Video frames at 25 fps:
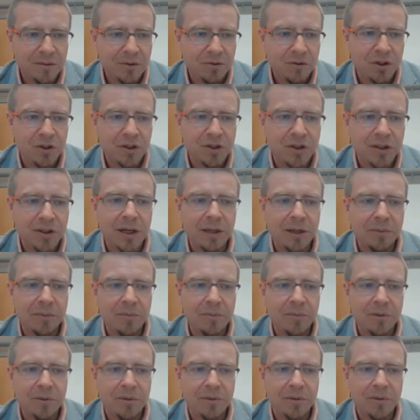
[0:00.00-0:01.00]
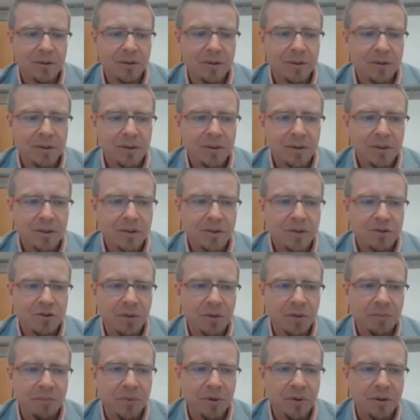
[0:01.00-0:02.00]
You just type
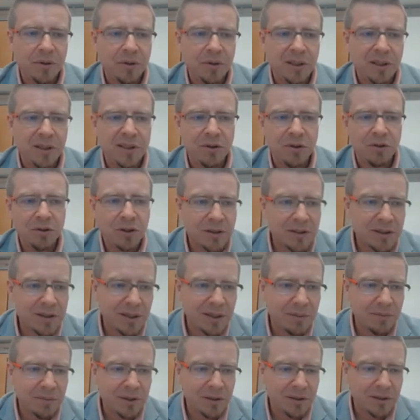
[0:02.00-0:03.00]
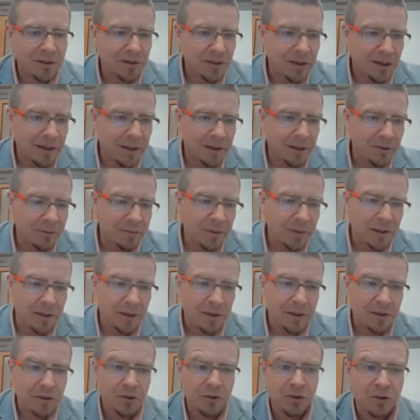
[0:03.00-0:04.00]
triple. It's not something, I
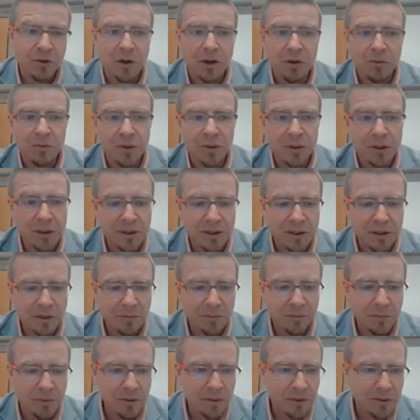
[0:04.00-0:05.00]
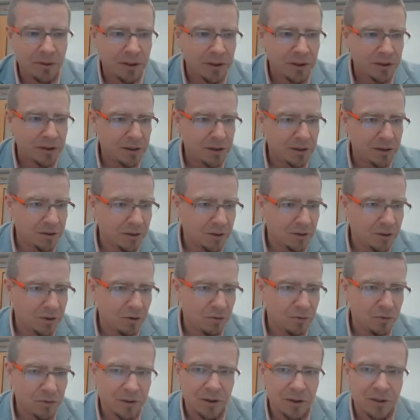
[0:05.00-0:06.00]
don't know how this symbol is
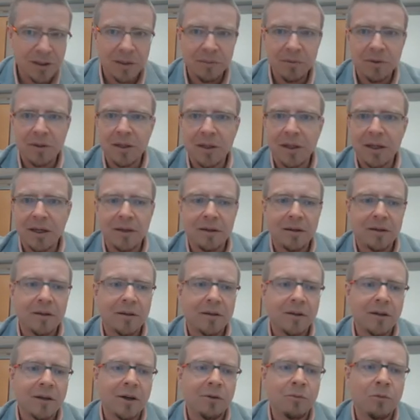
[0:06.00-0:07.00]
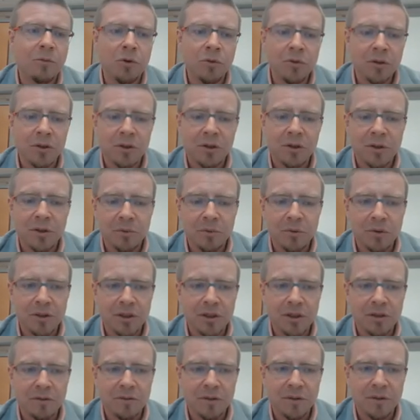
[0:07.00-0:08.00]
called. It's something like quote or
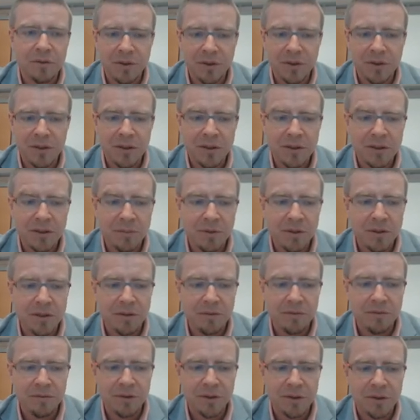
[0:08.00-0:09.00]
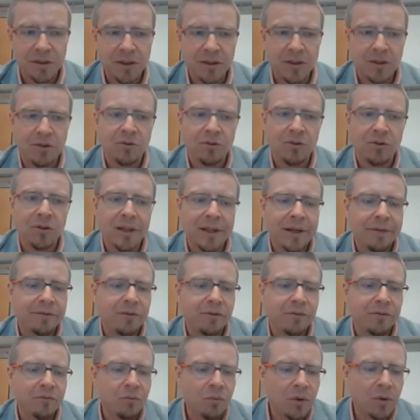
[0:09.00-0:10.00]
apostrophe, but it's a bit different. It's on the left
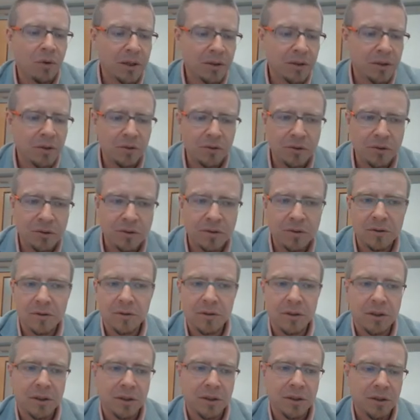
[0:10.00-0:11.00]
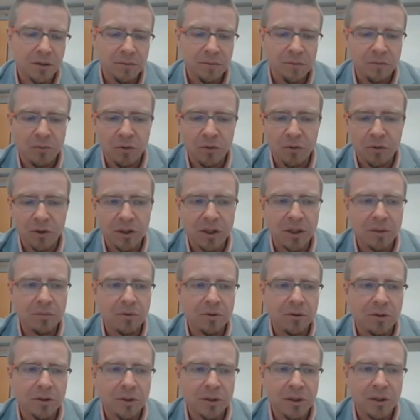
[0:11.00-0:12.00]
of one on most
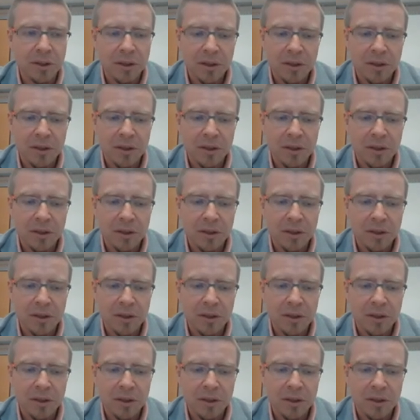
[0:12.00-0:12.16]
keyboards.